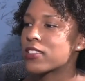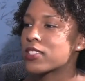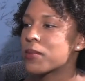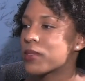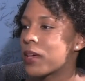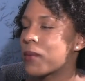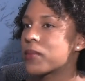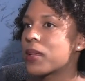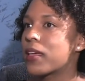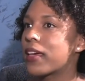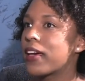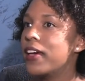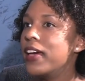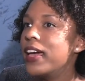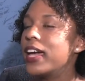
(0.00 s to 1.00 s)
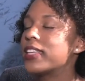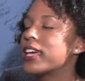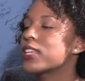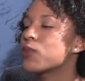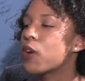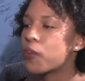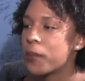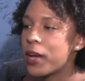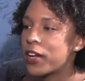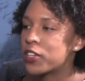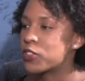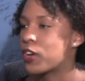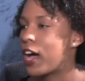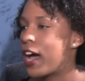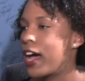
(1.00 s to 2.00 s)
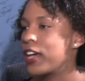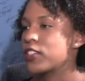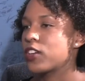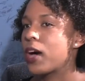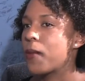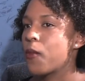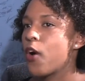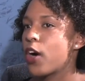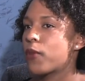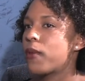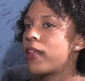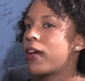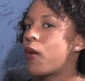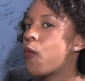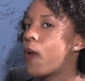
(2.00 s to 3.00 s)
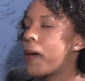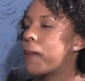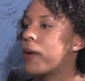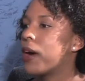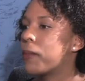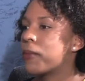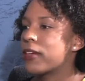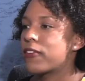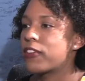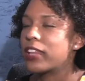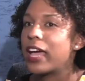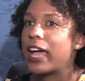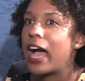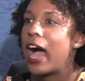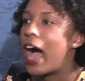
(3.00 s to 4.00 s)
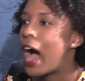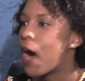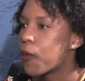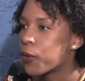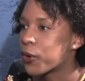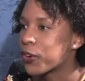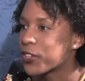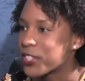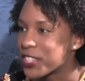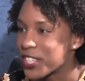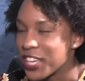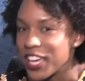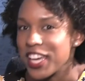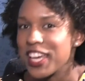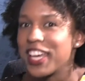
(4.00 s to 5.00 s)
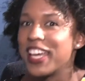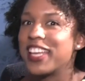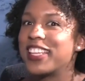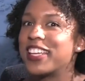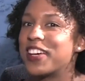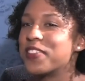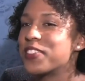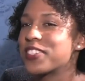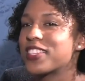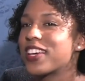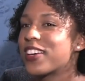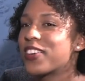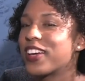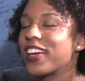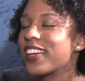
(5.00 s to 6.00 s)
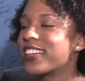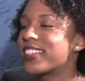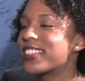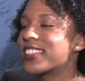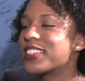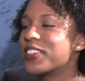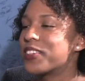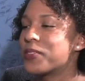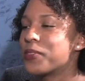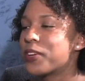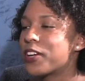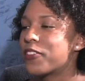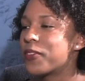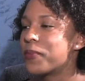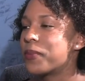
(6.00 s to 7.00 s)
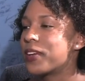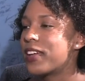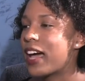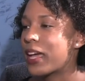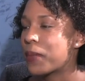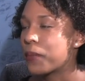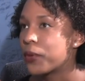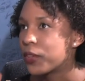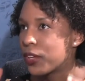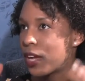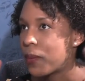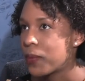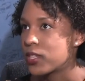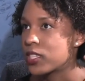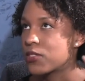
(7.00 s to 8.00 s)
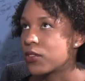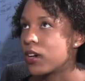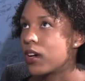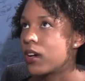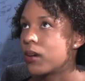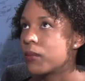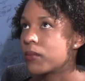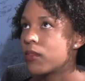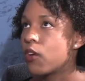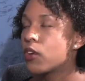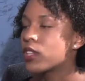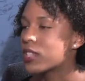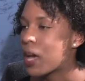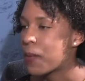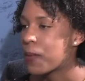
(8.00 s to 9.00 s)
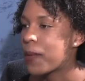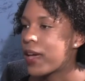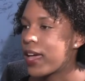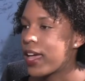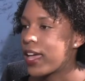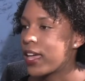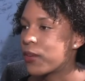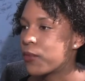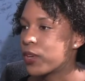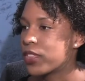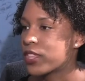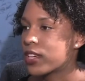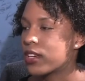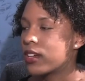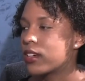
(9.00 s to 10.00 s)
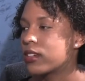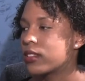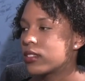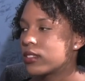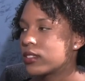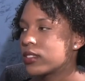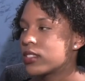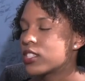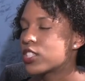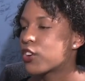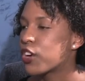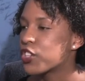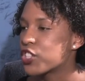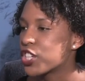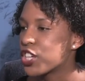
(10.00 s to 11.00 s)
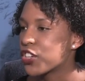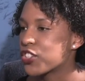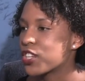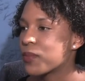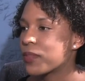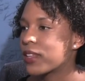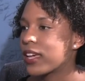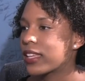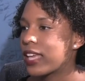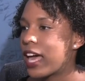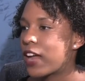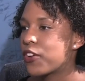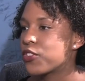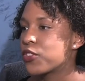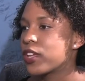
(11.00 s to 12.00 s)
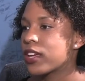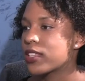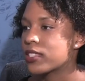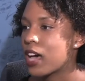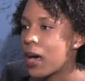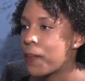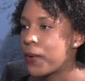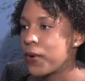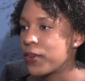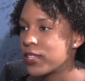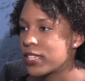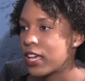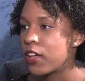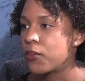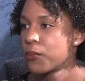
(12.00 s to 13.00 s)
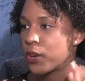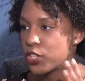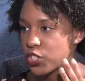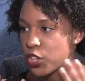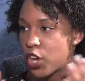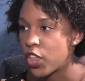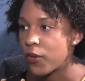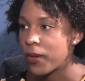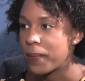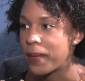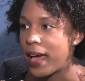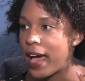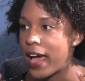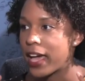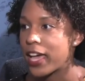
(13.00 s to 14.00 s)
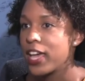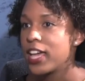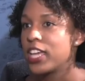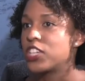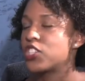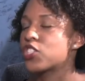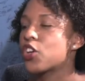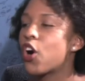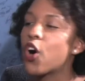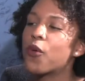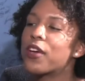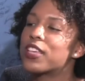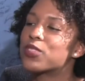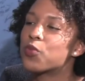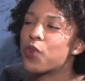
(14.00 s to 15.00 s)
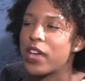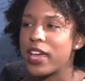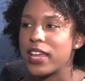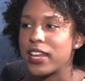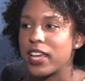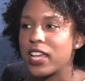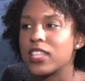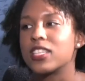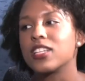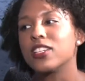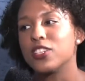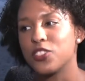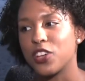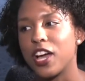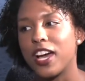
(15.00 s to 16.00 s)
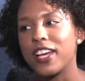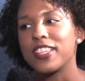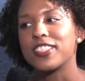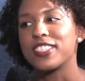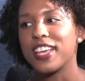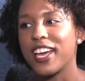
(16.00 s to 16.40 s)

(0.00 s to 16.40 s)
And sometimes it takes a while for my hair to dry, so I'm walking around like a wet puppy for like hours, and I'm just like, okay, whatever. But I can pull it up into on the top of my head with a scrunchie or something like that, or do like a top ponytail and brush it all the way back. It's just always wet until it dries.